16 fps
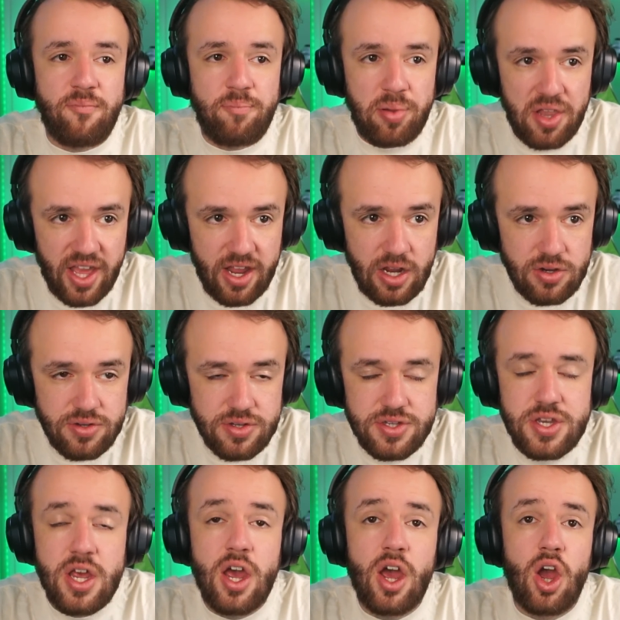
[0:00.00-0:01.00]
players
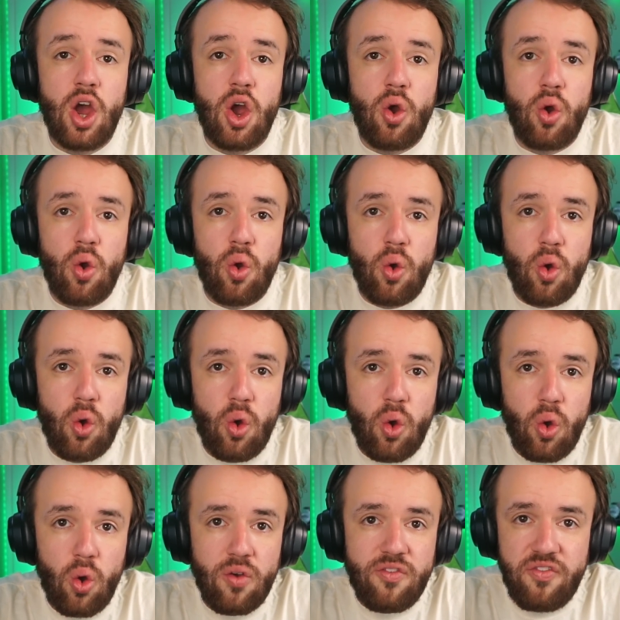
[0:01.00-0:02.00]

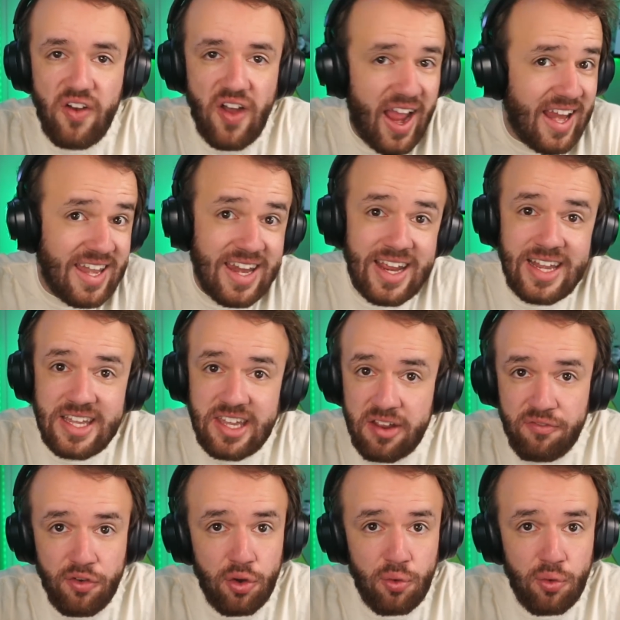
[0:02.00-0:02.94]
finding different